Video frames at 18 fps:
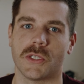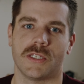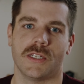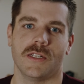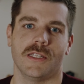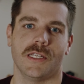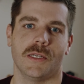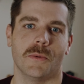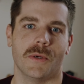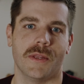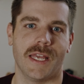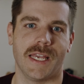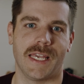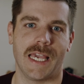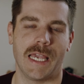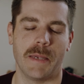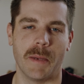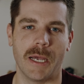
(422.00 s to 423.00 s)
silly when they
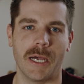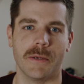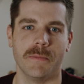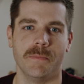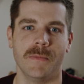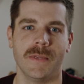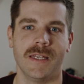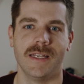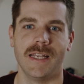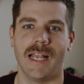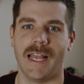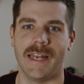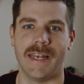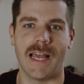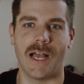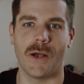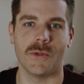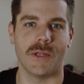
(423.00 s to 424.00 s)
came out. And
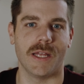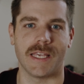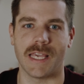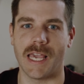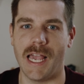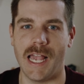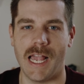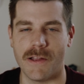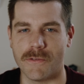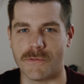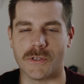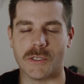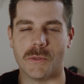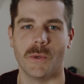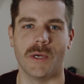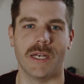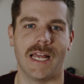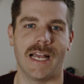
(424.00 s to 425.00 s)
now like
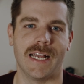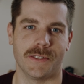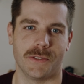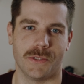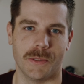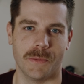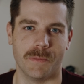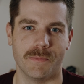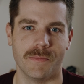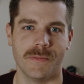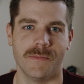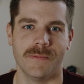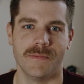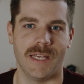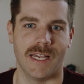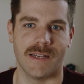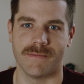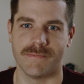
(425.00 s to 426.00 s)
everyone has them.
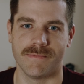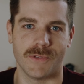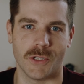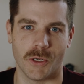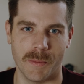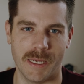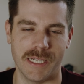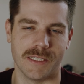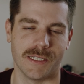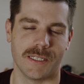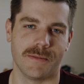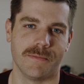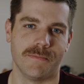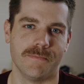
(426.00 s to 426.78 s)
Yeah, they're amazing.